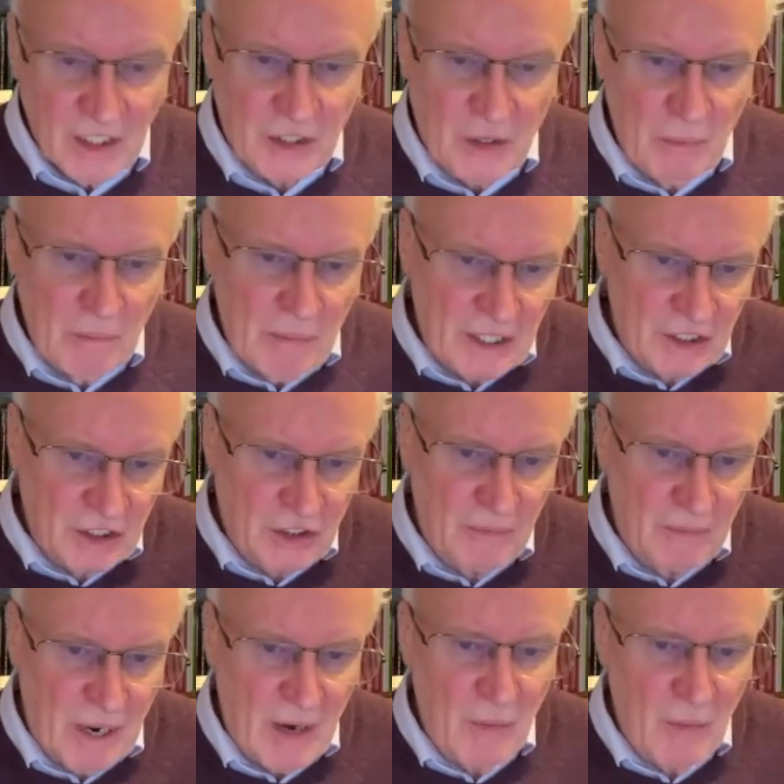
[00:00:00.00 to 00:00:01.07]
So much
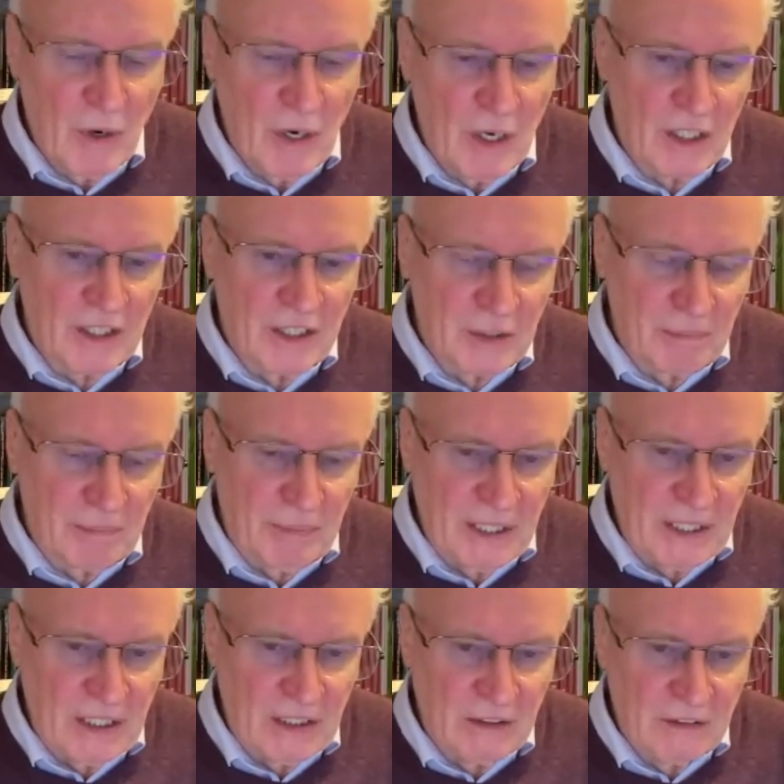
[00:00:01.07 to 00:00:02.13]
of my work has
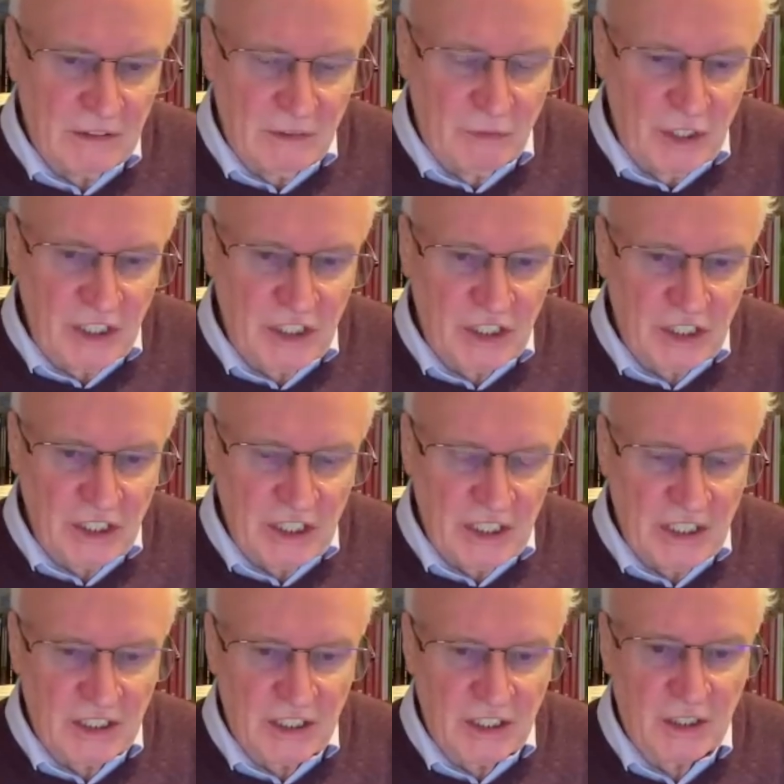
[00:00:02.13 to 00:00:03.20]
been in recent
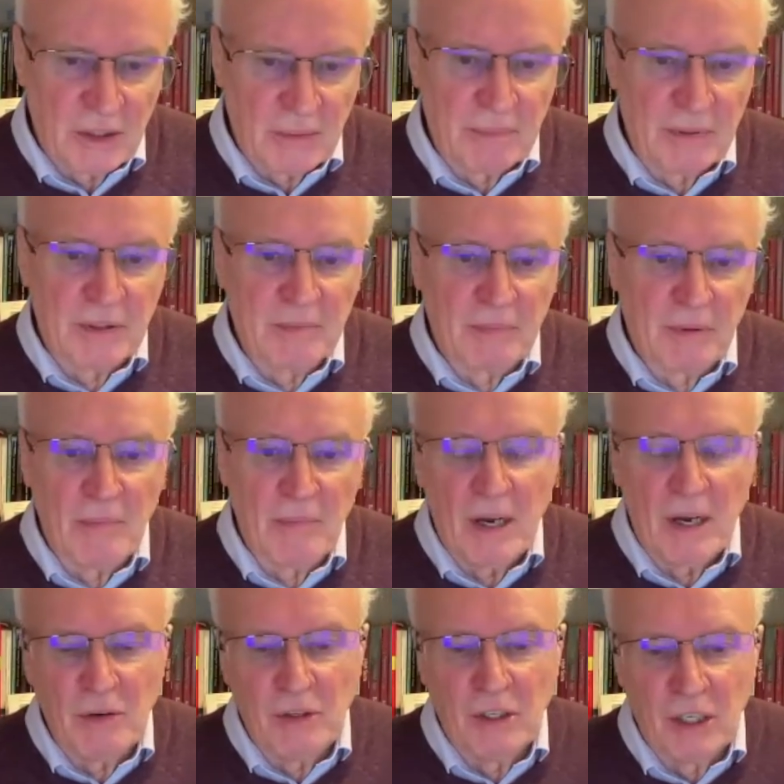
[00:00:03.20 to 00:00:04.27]
years is to
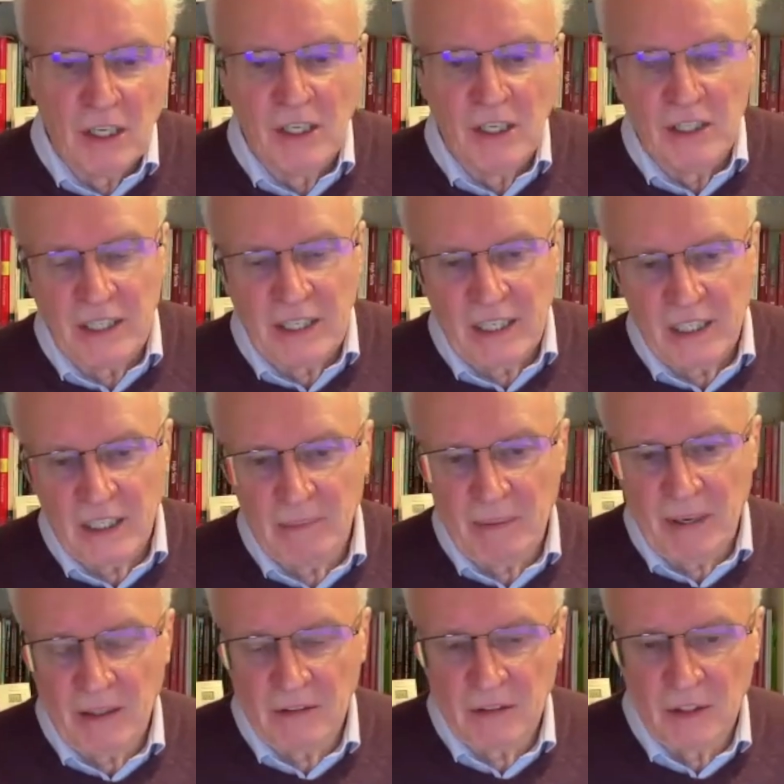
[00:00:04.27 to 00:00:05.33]
promote learning
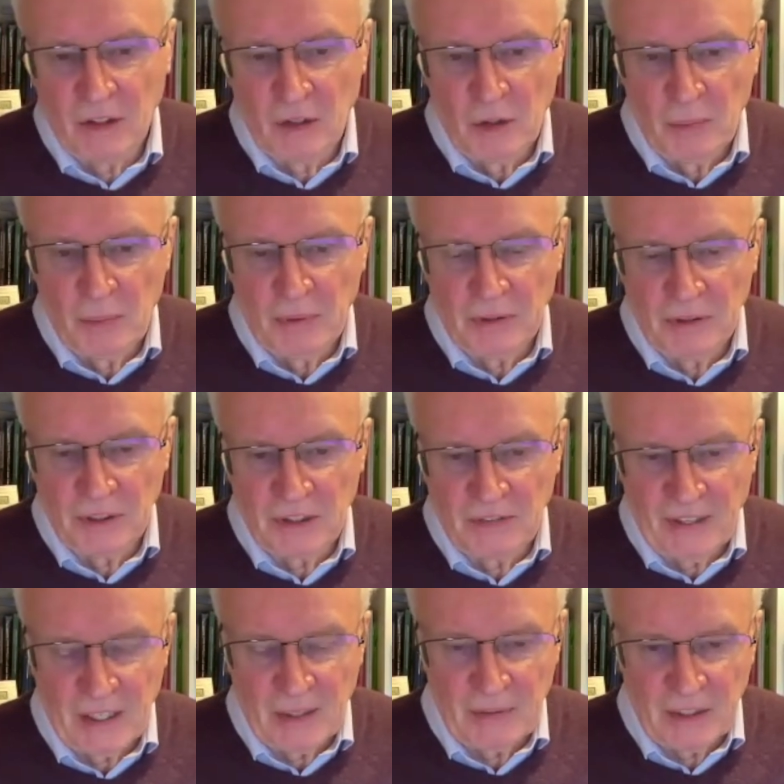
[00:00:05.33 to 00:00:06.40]
about global and
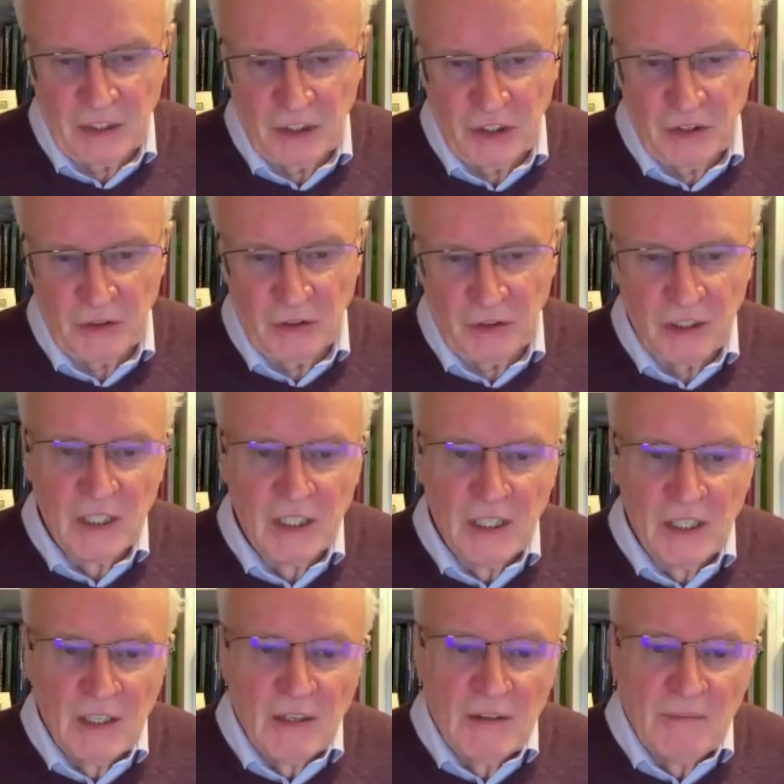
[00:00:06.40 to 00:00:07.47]
development issues,
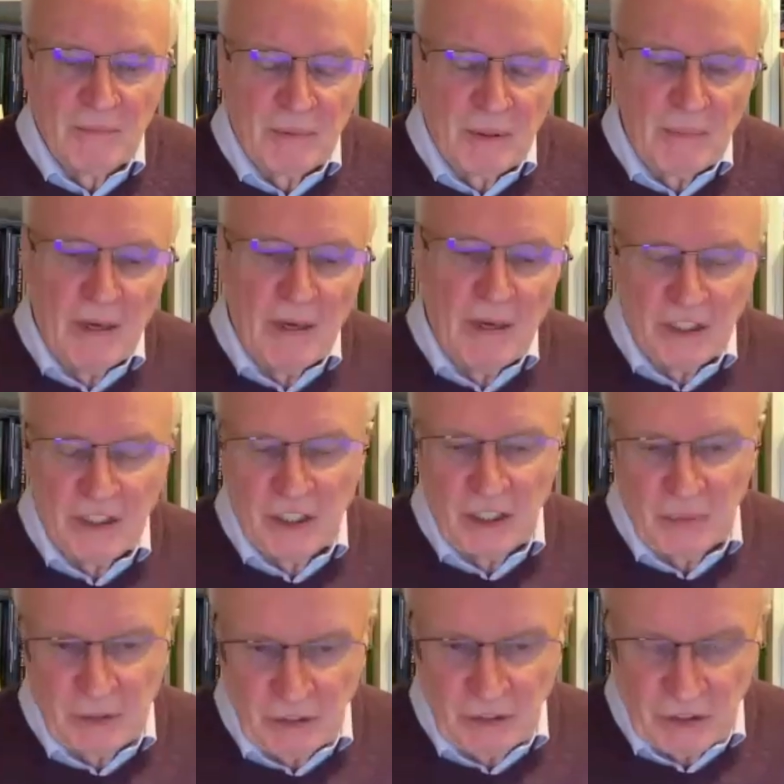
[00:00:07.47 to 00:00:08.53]
promoting
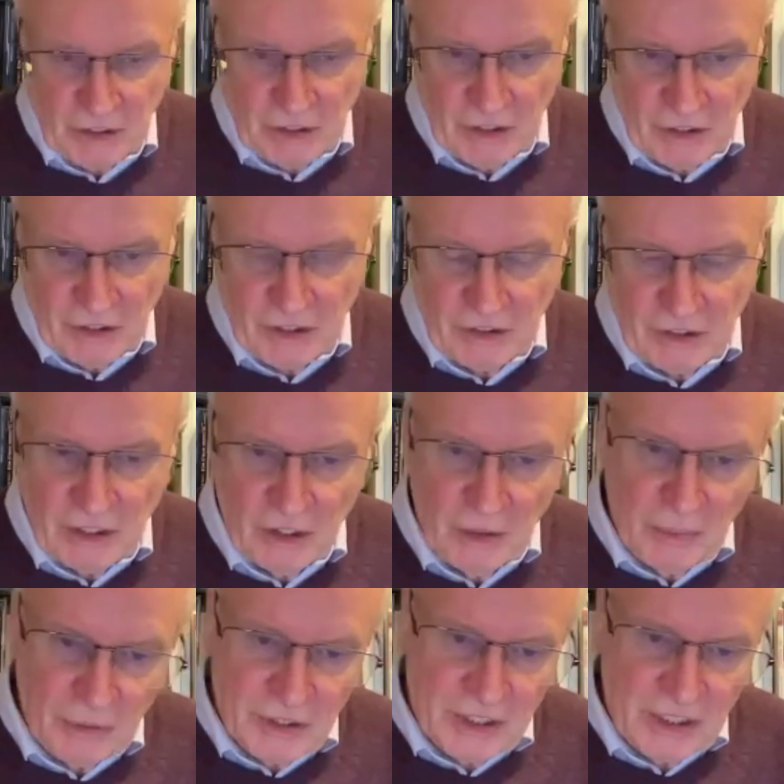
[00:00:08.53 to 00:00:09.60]
terms such as
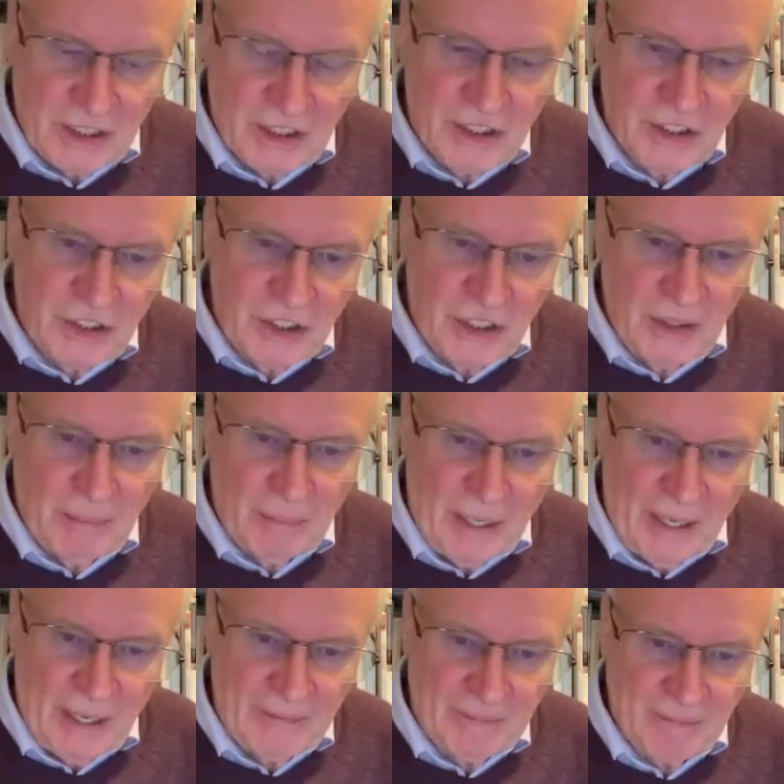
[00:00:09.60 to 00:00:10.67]
global citizenship
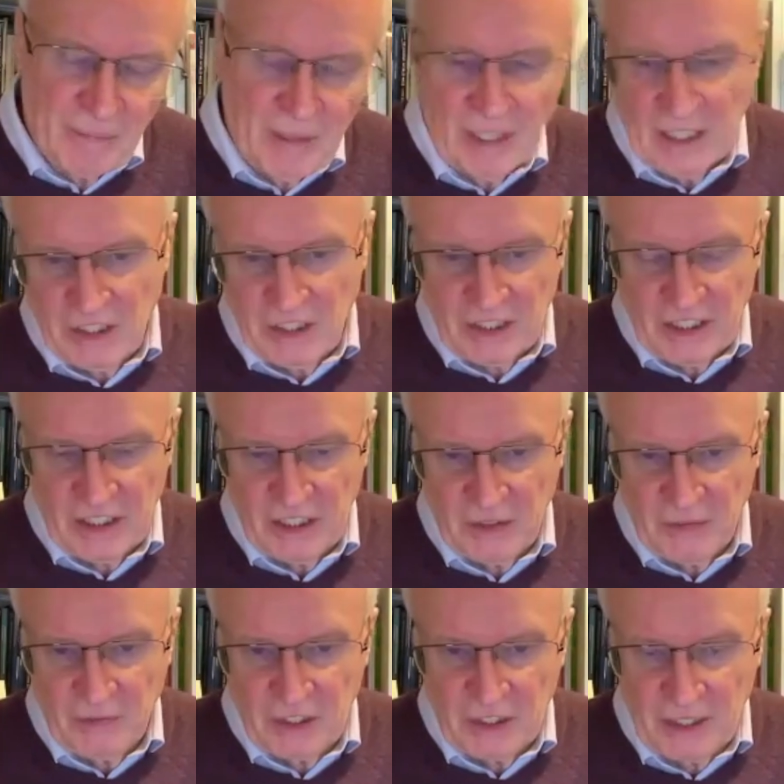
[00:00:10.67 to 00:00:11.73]
and
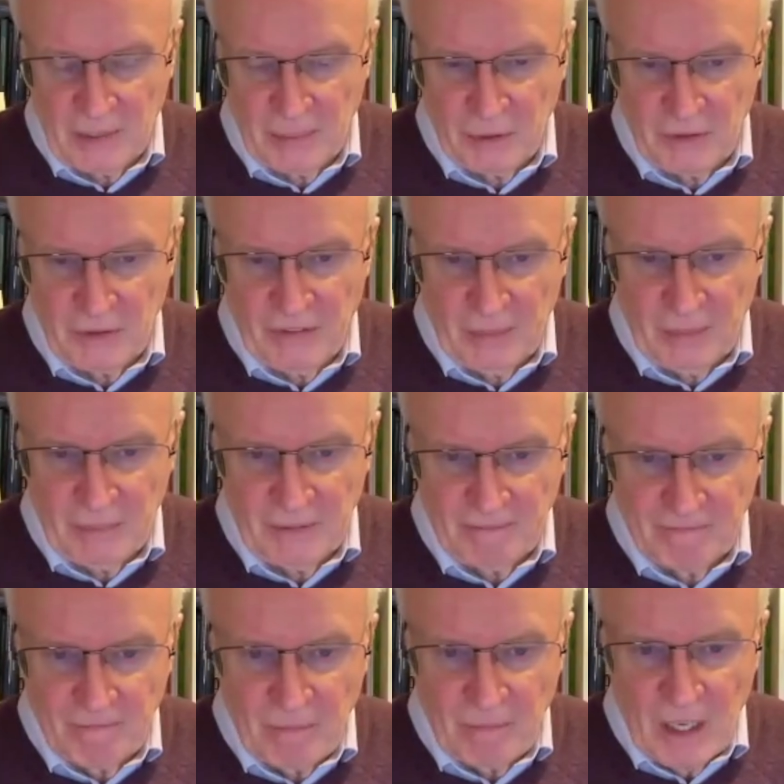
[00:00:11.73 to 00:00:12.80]
education with sustainable development.